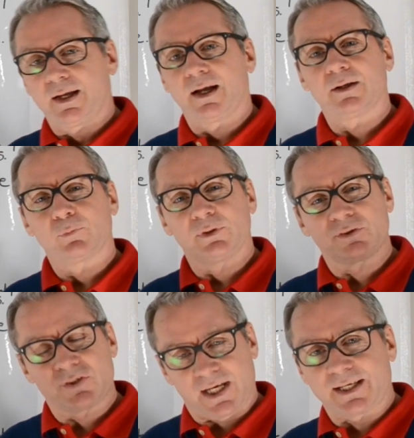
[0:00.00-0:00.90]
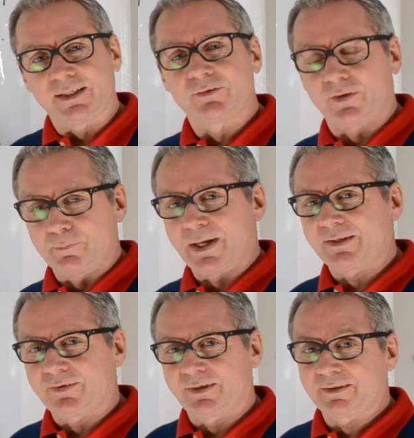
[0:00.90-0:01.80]
I will check into the
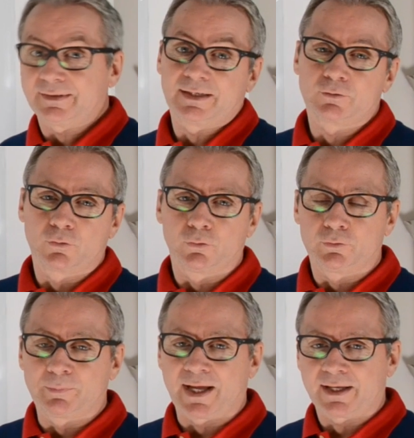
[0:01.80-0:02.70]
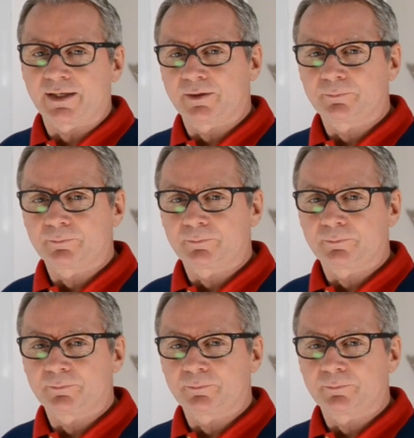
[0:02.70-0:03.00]
matter and call you back.